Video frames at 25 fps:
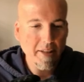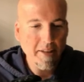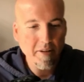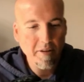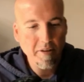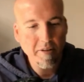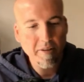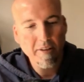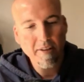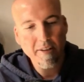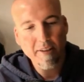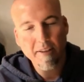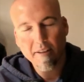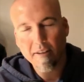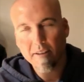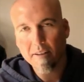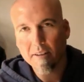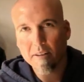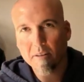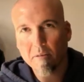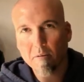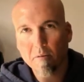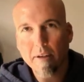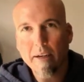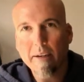and
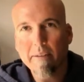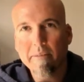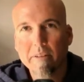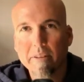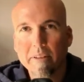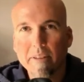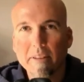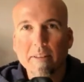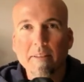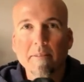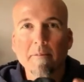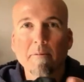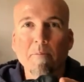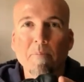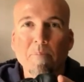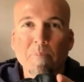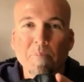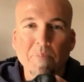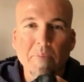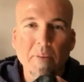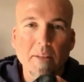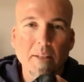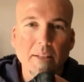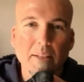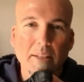overall I'm just
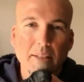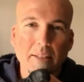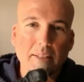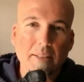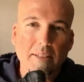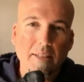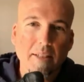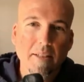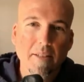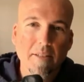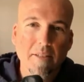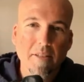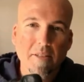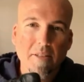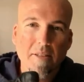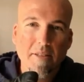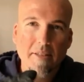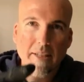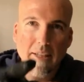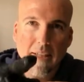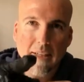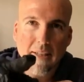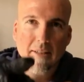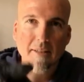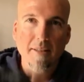not
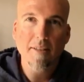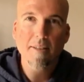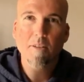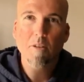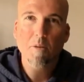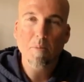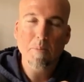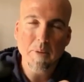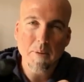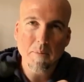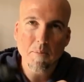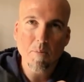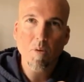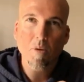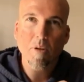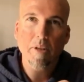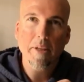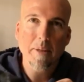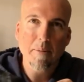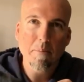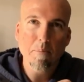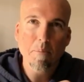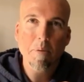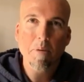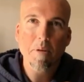overly impressed with
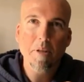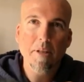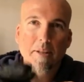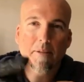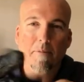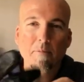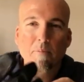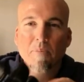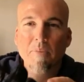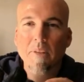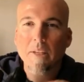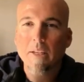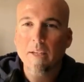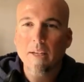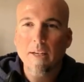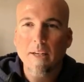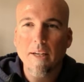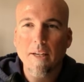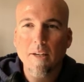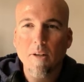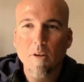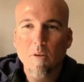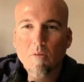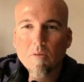the fit.